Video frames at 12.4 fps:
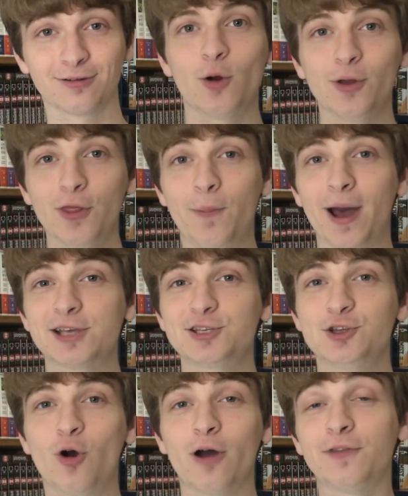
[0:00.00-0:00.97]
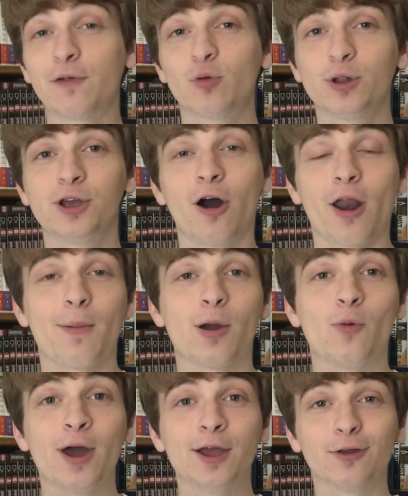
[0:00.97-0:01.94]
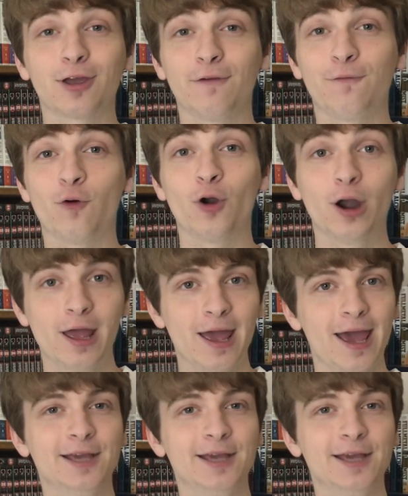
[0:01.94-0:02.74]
Now in the past, I've never really gotten out of my way looking for